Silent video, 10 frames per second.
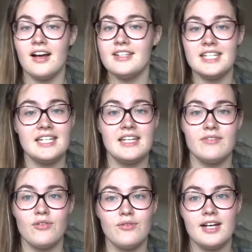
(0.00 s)
I didn't
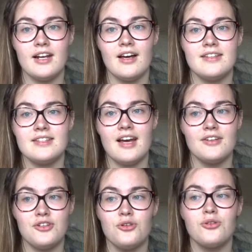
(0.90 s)
even realise that I
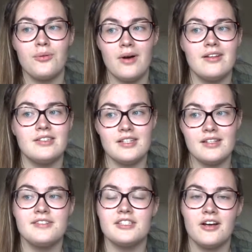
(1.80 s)
knew the words to
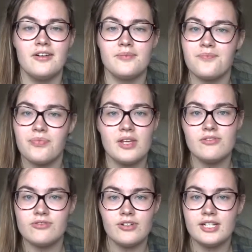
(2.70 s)
this song. It
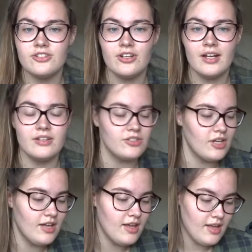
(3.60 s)
was really strange.
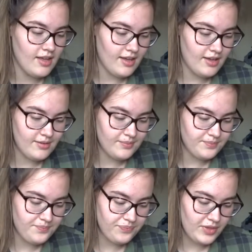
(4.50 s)

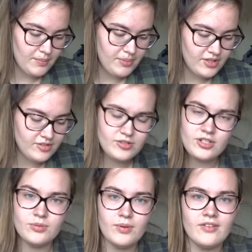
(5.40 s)
But it was
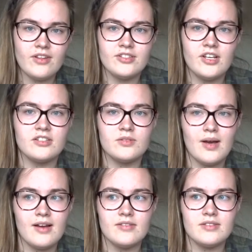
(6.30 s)
just one of those songs
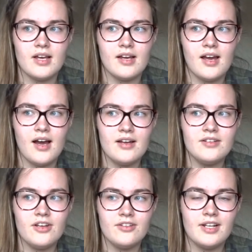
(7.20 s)
where I was like, I
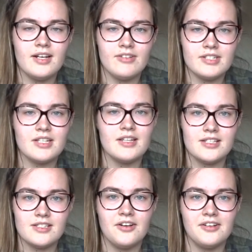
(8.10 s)
know the lyrics for
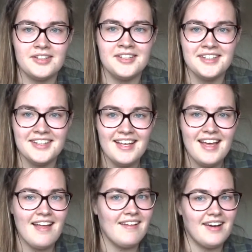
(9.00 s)
this song
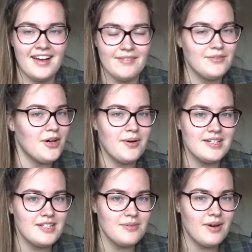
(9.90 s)
and I have no
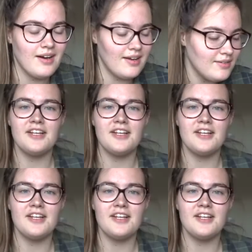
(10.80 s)
idea why.